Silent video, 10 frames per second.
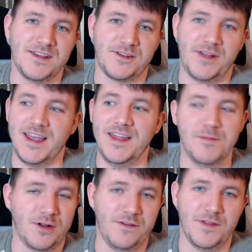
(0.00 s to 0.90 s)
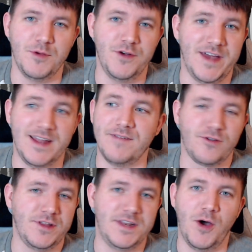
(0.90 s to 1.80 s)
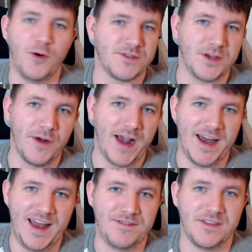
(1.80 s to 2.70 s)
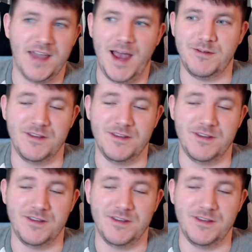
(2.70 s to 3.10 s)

So, like, in the middle of the movie, I didn't really know what was going on half the time